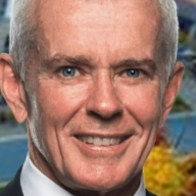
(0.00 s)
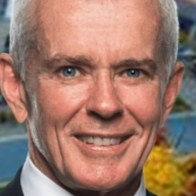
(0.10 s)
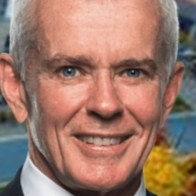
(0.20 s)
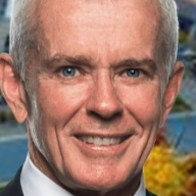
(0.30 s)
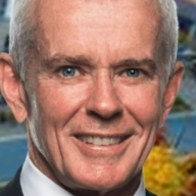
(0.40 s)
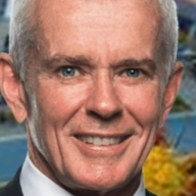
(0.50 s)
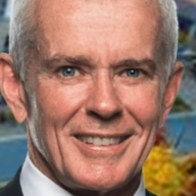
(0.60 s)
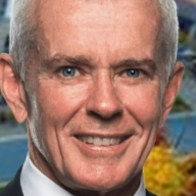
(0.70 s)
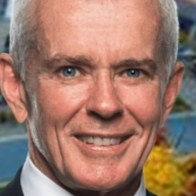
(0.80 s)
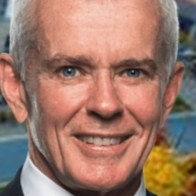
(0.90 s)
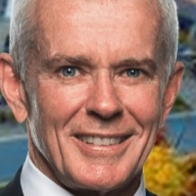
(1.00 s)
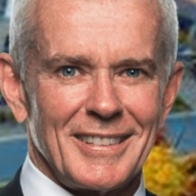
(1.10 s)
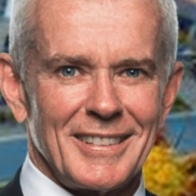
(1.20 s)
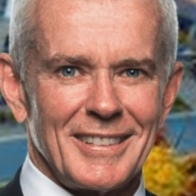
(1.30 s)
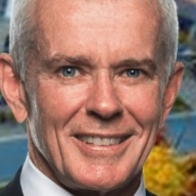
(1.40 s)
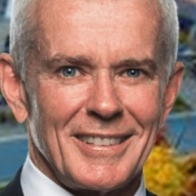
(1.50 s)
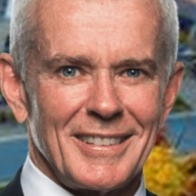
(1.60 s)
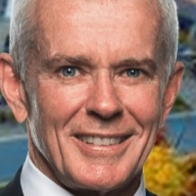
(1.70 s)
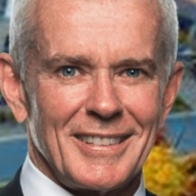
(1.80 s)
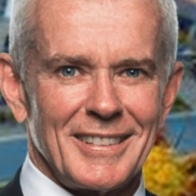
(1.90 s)

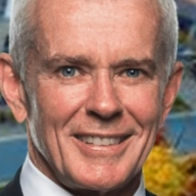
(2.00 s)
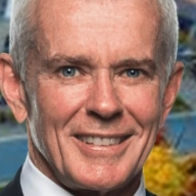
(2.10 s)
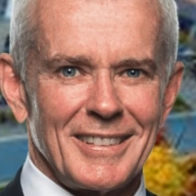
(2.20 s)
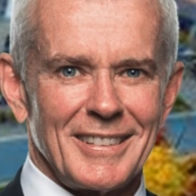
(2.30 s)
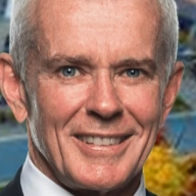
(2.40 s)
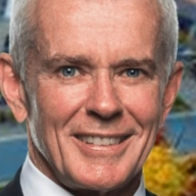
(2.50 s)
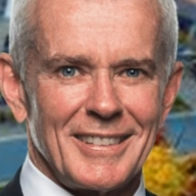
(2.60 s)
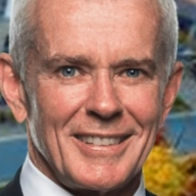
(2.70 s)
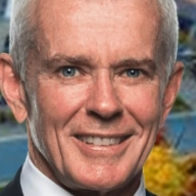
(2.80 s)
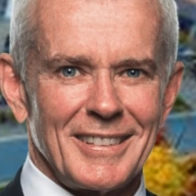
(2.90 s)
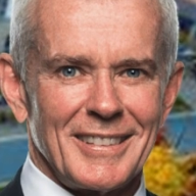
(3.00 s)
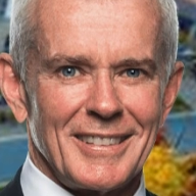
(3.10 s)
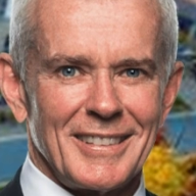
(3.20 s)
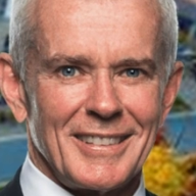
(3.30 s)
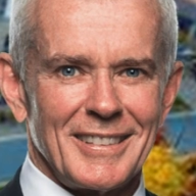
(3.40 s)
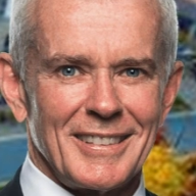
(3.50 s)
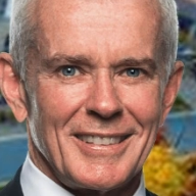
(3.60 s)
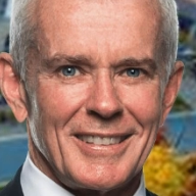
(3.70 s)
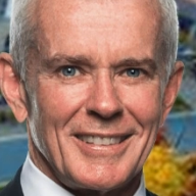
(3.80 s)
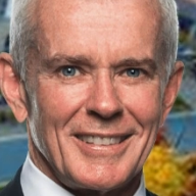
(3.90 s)

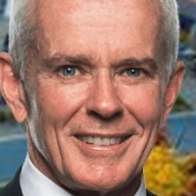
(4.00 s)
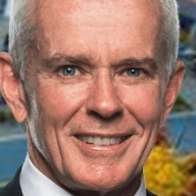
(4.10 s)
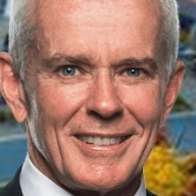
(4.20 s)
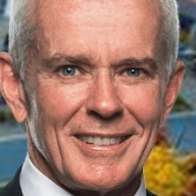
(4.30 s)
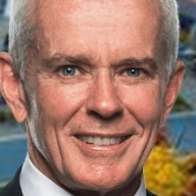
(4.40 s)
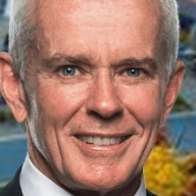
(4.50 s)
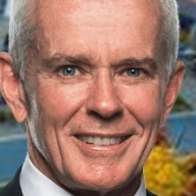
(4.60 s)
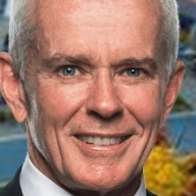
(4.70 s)
(no lip movement)